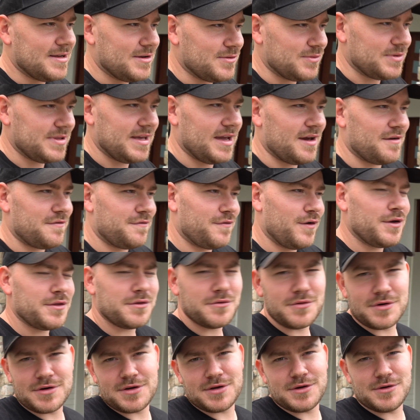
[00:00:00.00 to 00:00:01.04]
Without
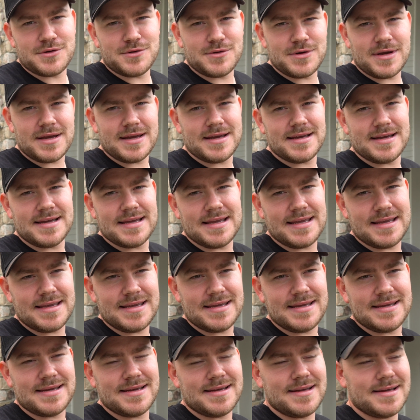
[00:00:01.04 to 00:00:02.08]
further ado,
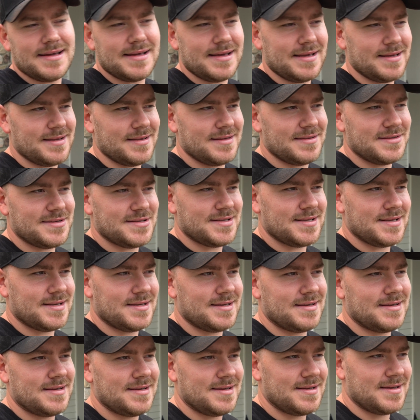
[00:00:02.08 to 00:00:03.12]
here is
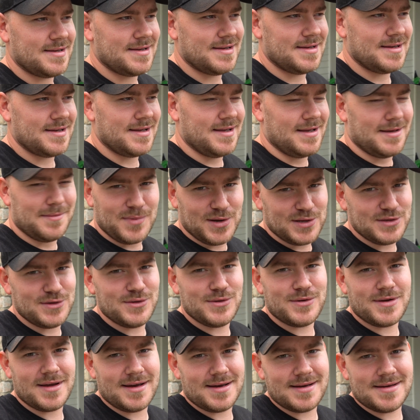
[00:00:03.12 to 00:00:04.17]
my
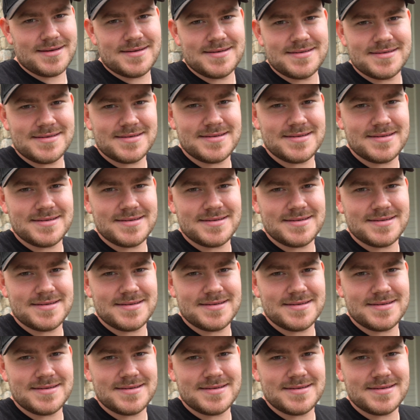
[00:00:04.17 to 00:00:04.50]
new car.